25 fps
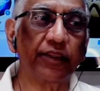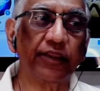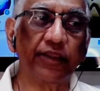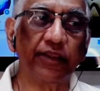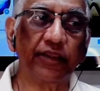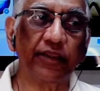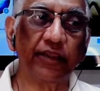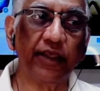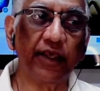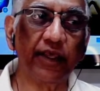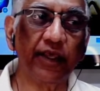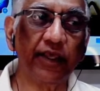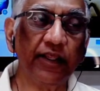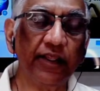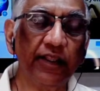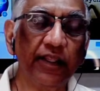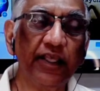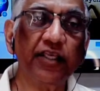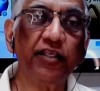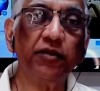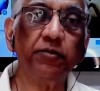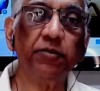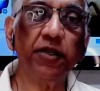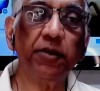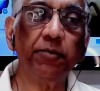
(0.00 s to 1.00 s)
the,
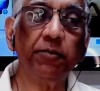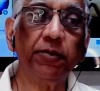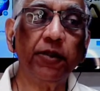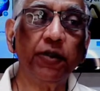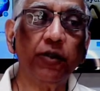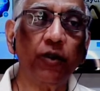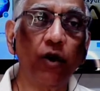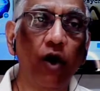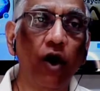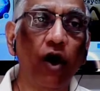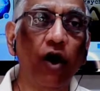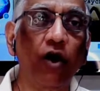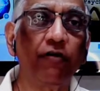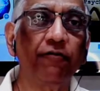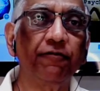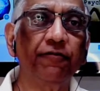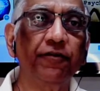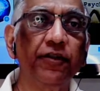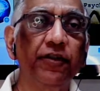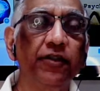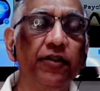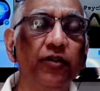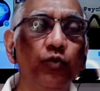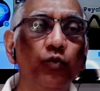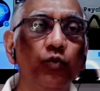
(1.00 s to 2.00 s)
these people
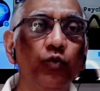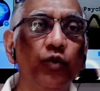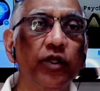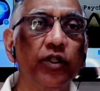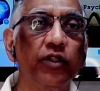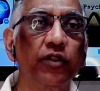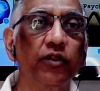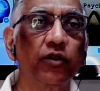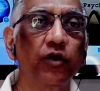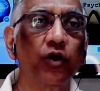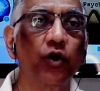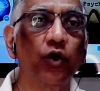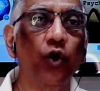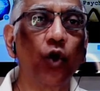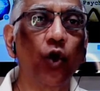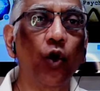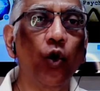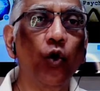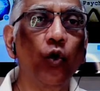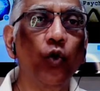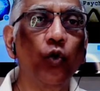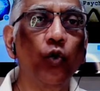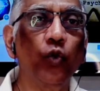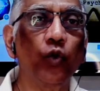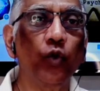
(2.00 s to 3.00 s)
often will
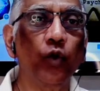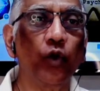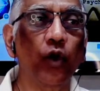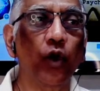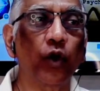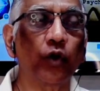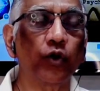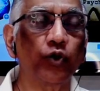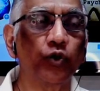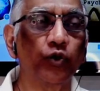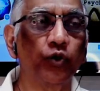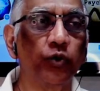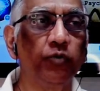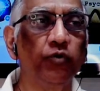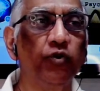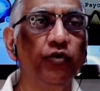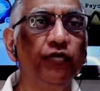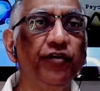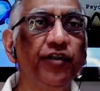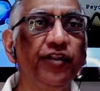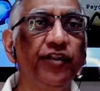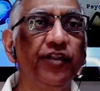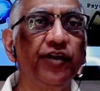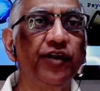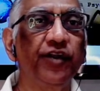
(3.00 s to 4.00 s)
go to
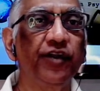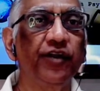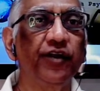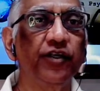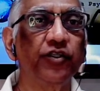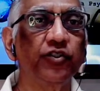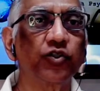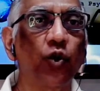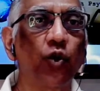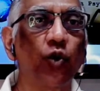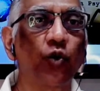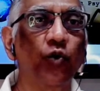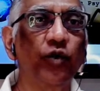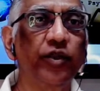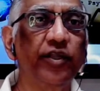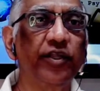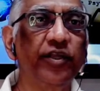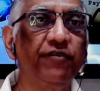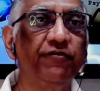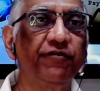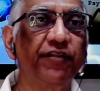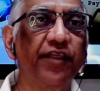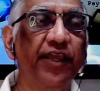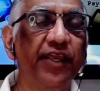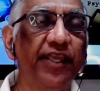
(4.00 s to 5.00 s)
movie theaters only
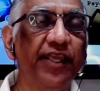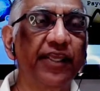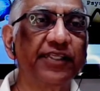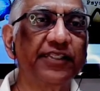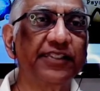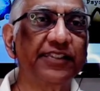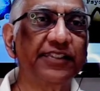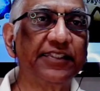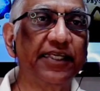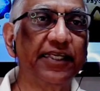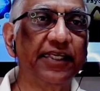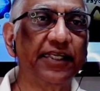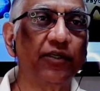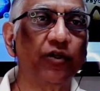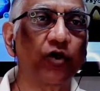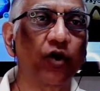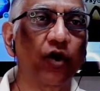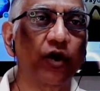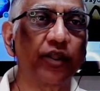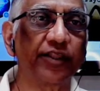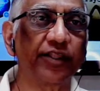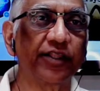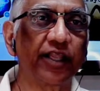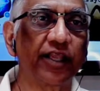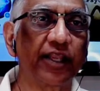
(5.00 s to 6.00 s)
if they can sit
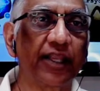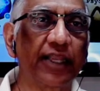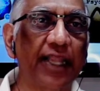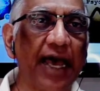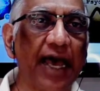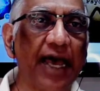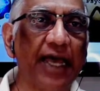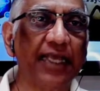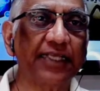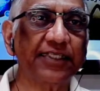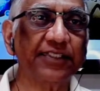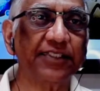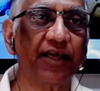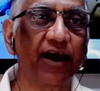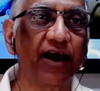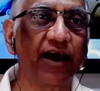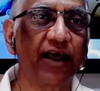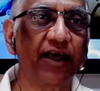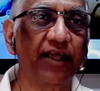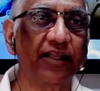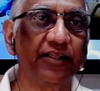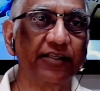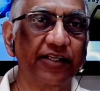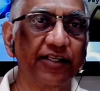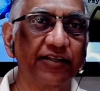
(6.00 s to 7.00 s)
on the last
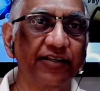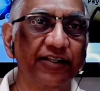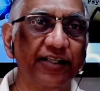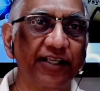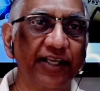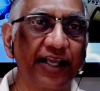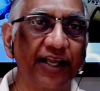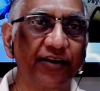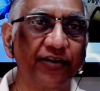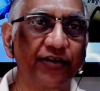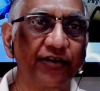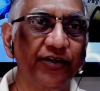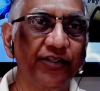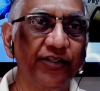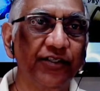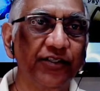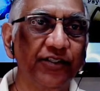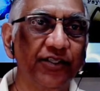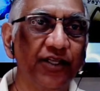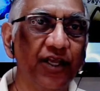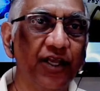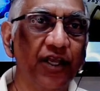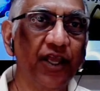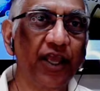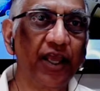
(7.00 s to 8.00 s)
aisle near the entrance
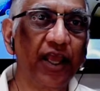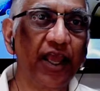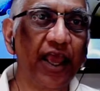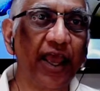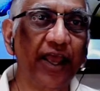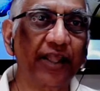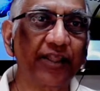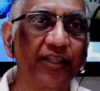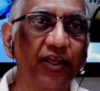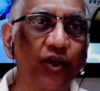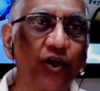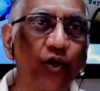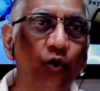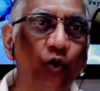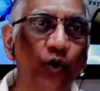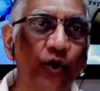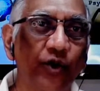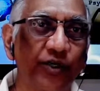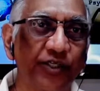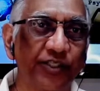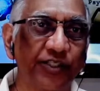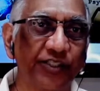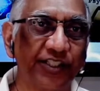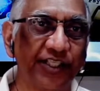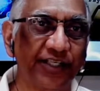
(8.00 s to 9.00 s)
at the
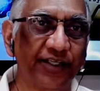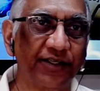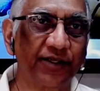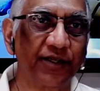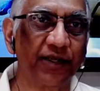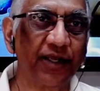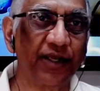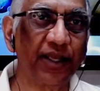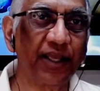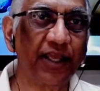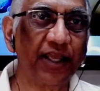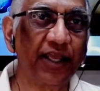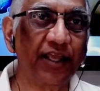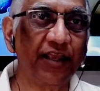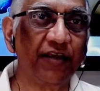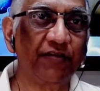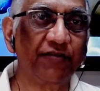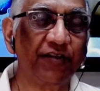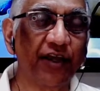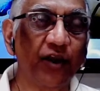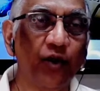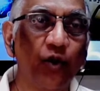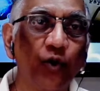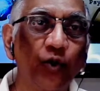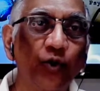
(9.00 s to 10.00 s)
corner seat. If
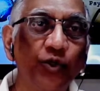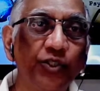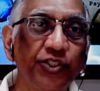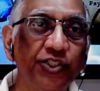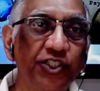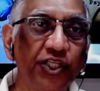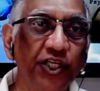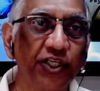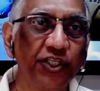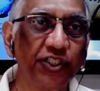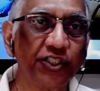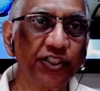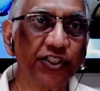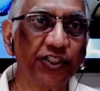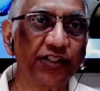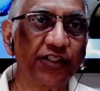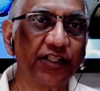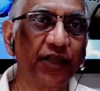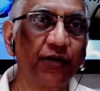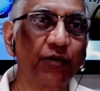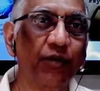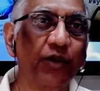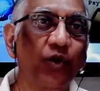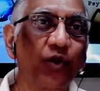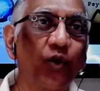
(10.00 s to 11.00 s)
they go to church,
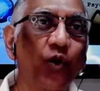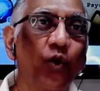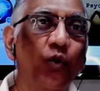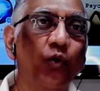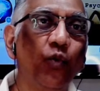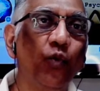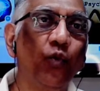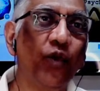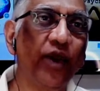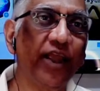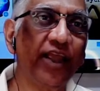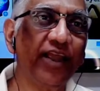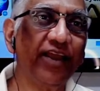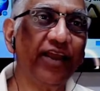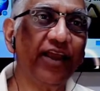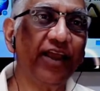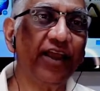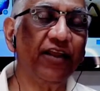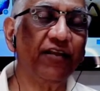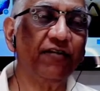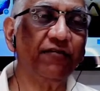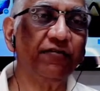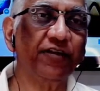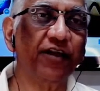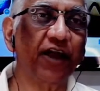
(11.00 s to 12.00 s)
they will go way
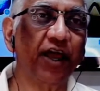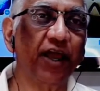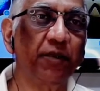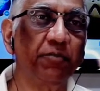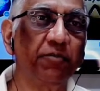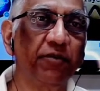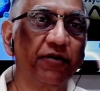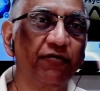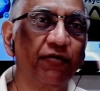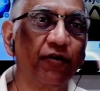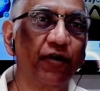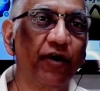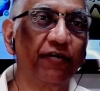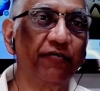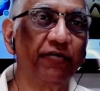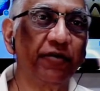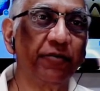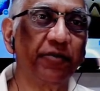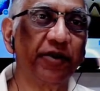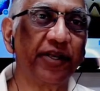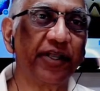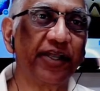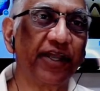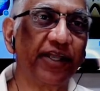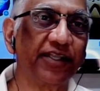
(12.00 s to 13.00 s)
ahead of time before
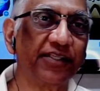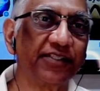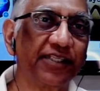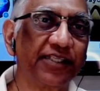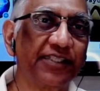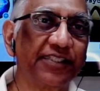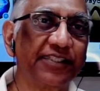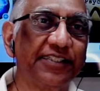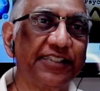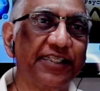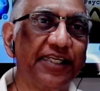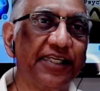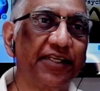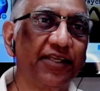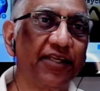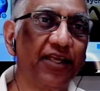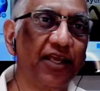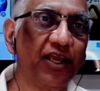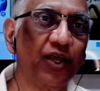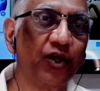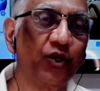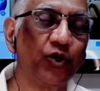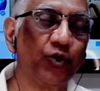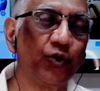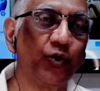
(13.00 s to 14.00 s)
everybody else and sit
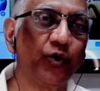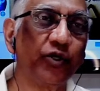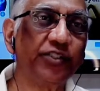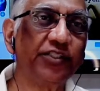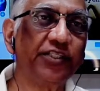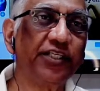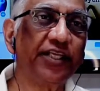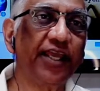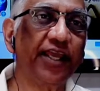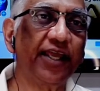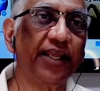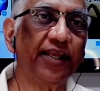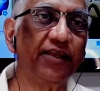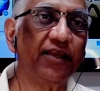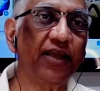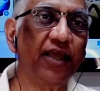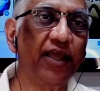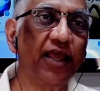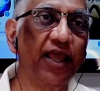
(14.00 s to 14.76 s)
towards the end